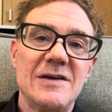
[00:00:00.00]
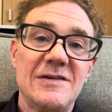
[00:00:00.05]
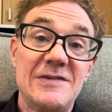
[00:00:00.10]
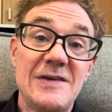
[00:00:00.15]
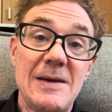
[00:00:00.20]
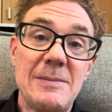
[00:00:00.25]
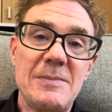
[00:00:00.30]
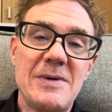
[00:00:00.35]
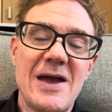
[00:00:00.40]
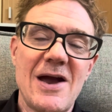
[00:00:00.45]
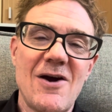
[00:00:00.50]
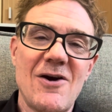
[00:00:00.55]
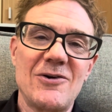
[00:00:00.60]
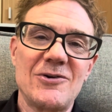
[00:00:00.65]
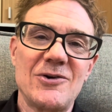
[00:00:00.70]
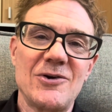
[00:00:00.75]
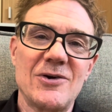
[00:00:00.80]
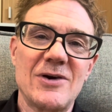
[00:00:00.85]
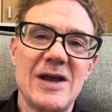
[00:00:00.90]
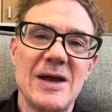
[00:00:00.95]
The same
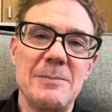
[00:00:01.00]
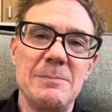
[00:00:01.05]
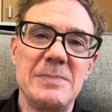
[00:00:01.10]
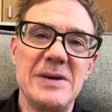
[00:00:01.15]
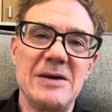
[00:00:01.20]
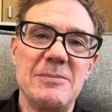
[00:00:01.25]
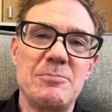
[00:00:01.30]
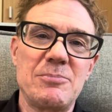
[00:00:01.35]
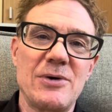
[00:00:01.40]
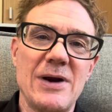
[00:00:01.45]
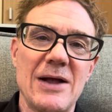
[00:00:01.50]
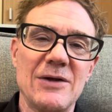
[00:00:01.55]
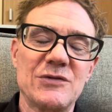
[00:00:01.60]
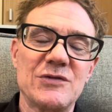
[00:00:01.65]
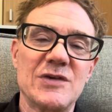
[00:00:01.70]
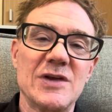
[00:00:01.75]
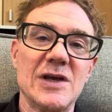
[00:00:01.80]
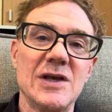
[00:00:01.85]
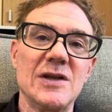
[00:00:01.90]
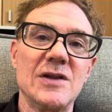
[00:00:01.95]
character can be
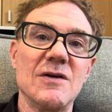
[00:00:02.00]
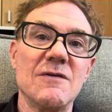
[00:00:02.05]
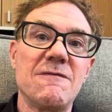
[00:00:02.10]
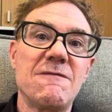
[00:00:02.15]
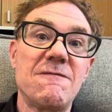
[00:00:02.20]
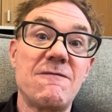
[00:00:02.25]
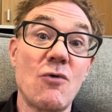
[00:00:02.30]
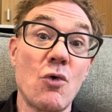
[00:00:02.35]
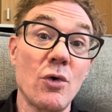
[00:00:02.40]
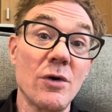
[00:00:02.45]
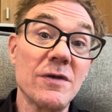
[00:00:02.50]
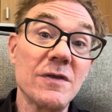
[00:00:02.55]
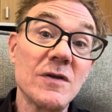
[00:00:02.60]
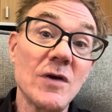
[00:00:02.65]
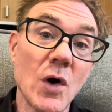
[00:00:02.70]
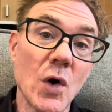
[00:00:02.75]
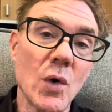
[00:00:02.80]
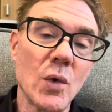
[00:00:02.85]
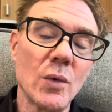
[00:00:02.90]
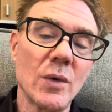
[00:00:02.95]
pronounced in the 4th
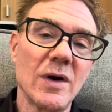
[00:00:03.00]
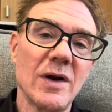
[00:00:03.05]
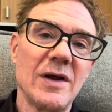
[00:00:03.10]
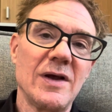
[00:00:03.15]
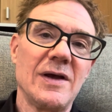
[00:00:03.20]
tone.